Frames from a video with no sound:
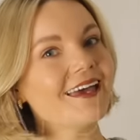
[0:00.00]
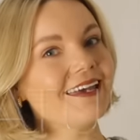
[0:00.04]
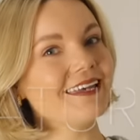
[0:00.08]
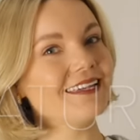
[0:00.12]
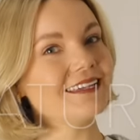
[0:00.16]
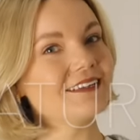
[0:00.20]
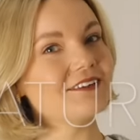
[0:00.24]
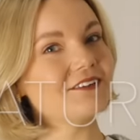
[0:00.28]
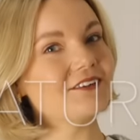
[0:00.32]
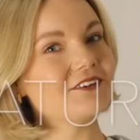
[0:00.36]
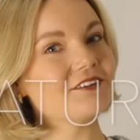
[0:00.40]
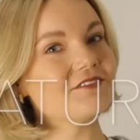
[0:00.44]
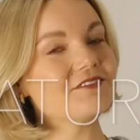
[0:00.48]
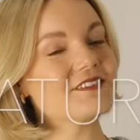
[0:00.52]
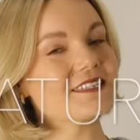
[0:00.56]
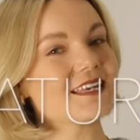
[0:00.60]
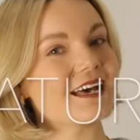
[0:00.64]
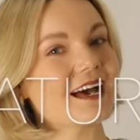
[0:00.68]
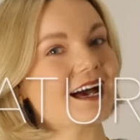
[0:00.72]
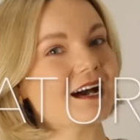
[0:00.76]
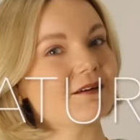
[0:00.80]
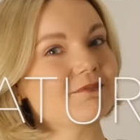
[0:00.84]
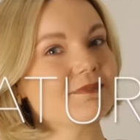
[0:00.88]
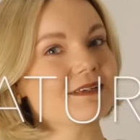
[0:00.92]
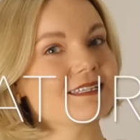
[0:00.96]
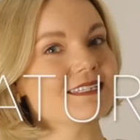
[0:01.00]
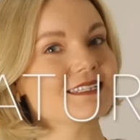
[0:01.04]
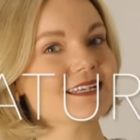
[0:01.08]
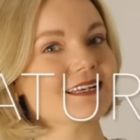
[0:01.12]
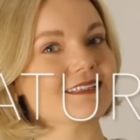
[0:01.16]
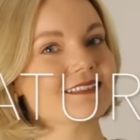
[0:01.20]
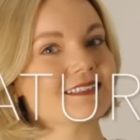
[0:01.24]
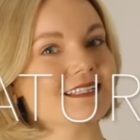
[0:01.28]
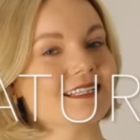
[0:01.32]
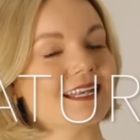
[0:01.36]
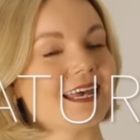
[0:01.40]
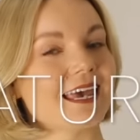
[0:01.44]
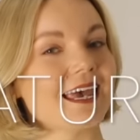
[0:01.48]
Hey loves, happy
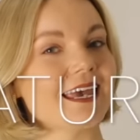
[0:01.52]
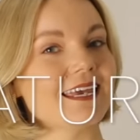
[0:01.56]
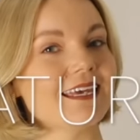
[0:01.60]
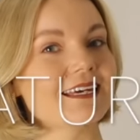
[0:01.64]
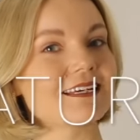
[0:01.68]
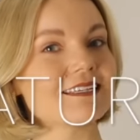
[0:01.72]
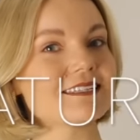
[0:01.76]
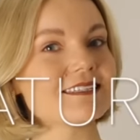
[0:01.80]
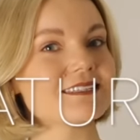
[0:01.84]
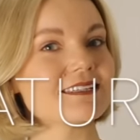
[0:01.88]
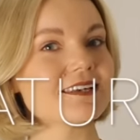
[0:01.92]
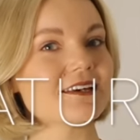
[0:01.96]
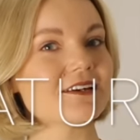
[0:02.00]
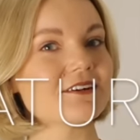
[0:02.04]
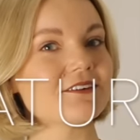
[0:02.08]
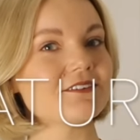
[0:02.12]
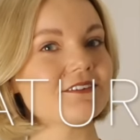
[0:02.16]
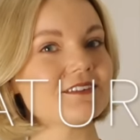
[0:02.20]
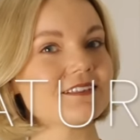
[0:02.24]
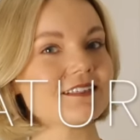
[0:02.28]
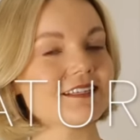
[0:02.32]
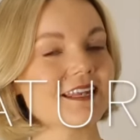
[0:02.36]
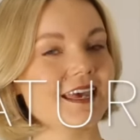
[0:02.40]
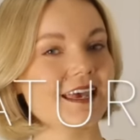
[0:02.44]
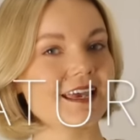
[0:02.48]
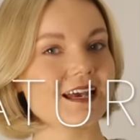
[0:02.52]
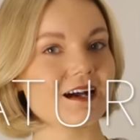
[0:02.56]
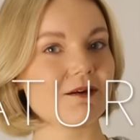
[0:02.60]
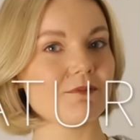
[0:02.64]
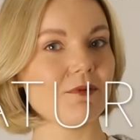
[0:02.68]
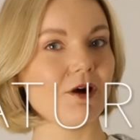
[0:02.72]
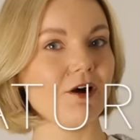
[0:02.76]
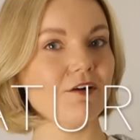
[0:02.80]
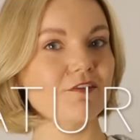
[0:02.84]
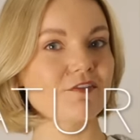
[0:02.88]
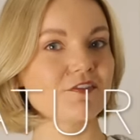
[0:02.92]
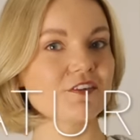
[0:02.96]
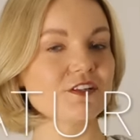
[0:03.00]
Saturday. So today I'm
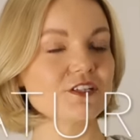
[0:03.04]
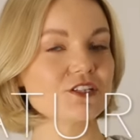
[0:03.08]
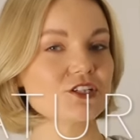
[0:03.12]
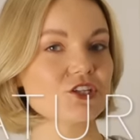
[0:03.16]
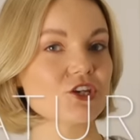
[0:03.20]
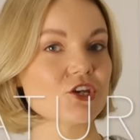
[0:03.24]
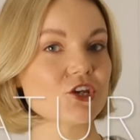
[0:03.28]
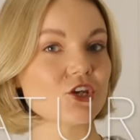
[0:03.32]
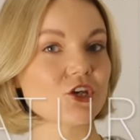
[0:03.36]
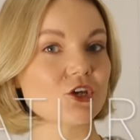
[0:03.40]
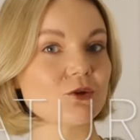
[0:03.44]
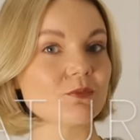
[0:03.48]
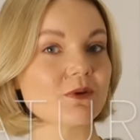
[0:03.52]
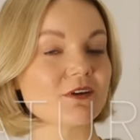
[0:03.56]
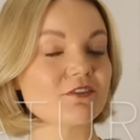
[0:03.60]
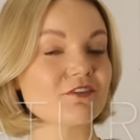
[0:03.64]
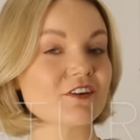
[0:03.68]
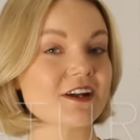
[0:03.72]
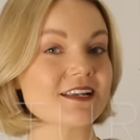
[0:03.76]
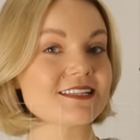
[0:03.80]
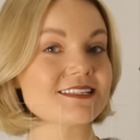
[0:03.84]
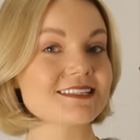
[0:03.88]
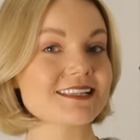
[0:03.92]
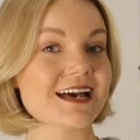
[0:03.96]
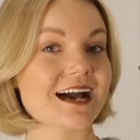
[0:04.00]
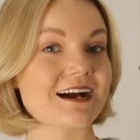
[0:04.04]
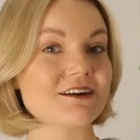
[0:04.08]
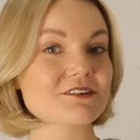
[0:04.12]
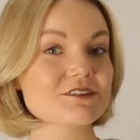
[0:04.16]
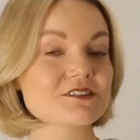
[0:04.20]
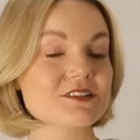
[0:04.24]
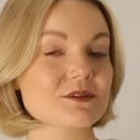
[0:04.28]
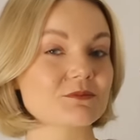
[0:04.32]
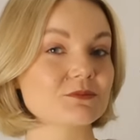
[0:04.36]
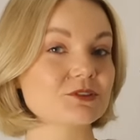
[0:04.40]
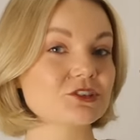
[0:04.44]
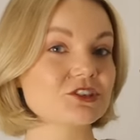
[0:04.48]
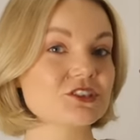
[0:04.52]
off to my friend's house
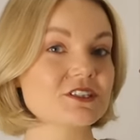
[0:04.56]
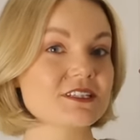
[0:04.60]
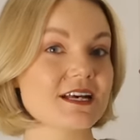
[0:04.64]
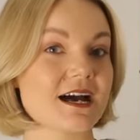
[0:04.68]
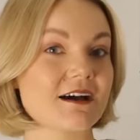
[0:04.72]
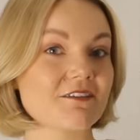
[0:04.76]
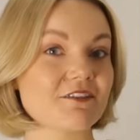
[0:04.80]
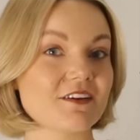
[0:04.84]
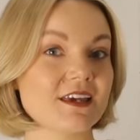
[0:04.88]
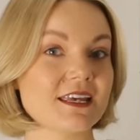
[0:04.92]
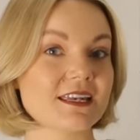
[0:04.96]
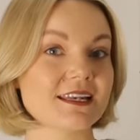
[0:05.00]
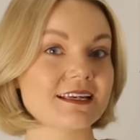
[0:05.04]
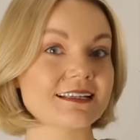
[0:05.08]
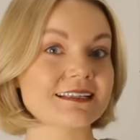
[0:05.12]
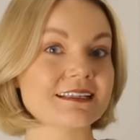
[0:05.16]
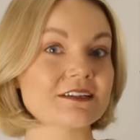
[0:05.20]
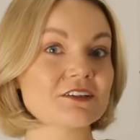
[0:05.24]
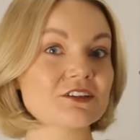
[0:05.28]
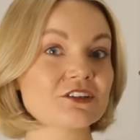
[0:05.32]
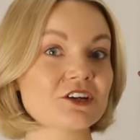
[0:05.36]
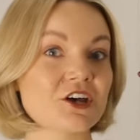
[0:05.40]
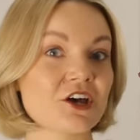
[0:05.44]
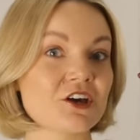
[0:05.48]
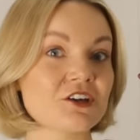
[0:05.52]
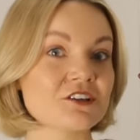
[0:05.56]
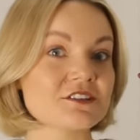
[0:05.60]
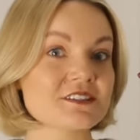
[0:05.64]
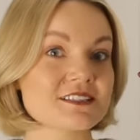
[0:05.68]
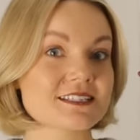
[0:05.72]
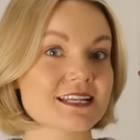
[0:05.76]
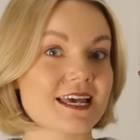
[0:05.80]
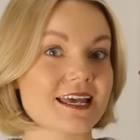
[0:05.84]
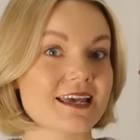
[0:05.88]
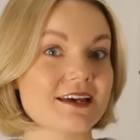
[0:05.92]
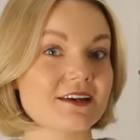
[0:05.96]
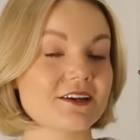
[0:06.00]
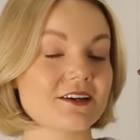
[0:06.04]
and we're just having a little girl's
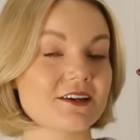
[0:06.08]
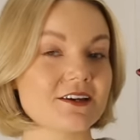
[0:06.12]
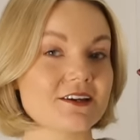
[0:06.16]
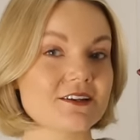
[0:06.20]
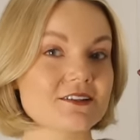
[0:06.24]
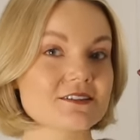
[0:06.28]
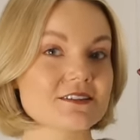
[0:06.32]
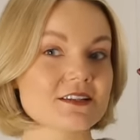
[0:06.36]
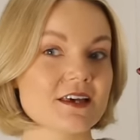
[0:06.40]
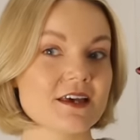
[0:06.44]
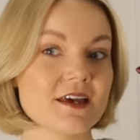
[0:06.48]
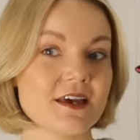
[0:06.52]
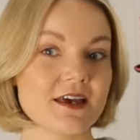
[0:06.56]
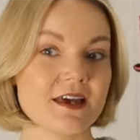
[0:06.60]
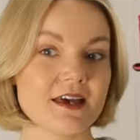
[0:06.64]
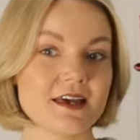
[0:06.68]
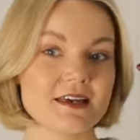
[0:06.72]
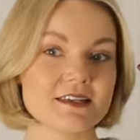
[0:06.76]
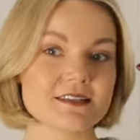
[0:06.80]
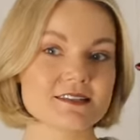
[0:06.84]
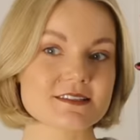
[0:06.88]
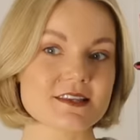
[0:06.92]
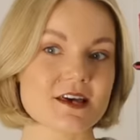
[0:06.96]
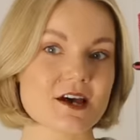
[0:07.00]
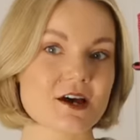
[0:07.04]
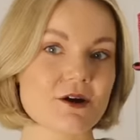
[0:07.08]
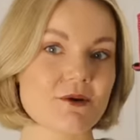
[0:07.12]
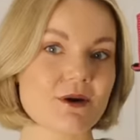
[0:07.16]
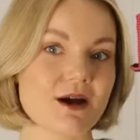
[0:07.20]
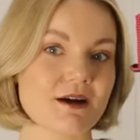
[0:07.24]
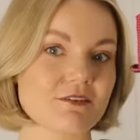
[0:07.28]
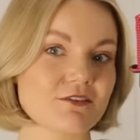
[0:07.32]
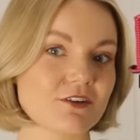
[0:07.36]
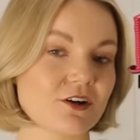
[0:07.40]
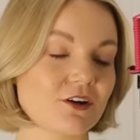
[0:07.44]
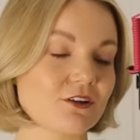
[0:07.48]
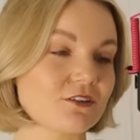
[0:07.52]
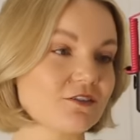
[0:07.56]
day at hers. So
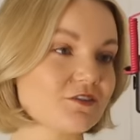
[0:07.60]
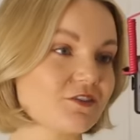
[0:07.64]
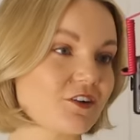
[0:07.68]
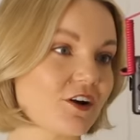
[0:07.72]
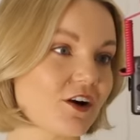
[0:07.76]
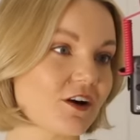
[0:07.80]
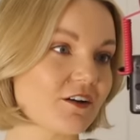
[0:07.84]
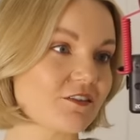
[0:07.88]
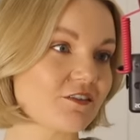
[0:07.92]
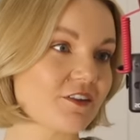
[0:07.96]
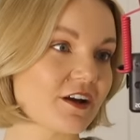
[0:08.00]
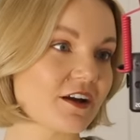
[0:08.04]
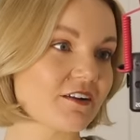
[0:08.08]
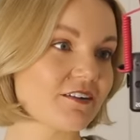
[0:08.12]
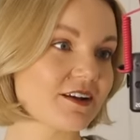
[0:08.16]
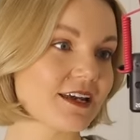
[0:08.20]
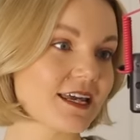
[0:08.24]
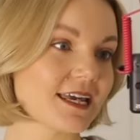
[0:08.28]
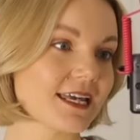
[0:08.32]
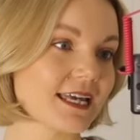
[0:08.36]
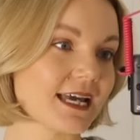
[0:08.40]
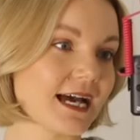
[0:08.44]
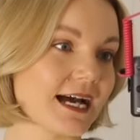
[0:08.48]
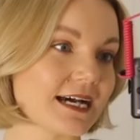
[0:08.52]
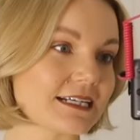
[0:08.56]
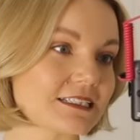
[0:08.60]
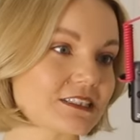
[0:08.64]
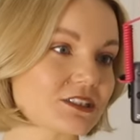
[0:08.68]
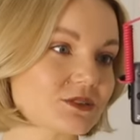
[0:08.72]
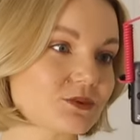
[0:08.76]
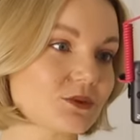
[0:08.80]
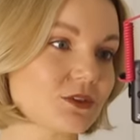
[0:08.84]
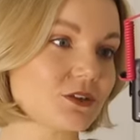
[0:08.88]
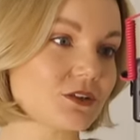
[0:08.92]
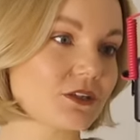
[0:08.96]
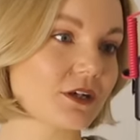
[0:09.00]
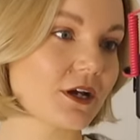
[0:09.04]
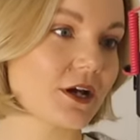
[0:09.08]
I've gone for a very
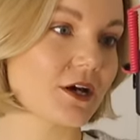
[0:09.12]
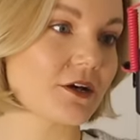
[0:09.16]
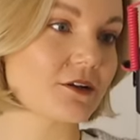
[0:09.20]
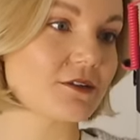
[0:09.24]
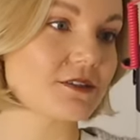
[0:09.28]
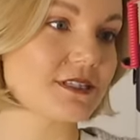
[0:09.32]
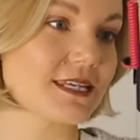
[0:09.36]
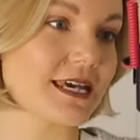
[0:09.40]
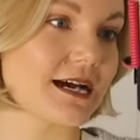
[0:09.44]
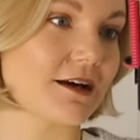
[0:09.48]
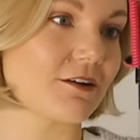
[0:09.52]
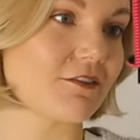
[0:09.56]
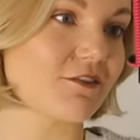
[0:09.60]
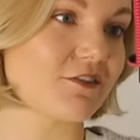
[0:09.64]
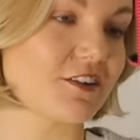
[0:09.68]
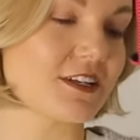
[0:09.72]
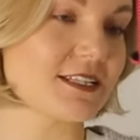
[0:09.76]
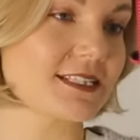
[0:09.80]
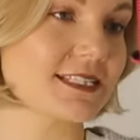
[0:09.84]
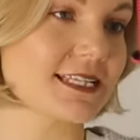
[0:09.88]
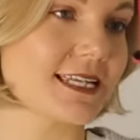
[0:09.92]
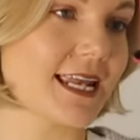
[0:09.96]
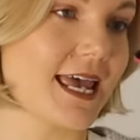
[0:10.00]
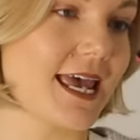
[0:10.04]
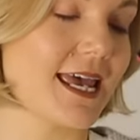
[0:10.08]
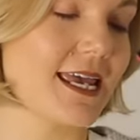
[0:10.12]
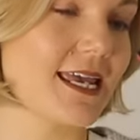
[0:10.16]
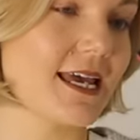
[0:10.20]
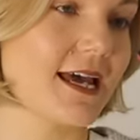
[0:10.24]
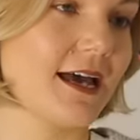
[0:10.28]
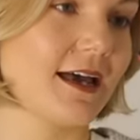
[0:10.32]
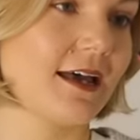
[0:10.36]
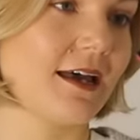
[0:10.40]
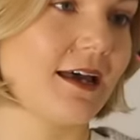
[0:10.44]
casual, cozy outfit today.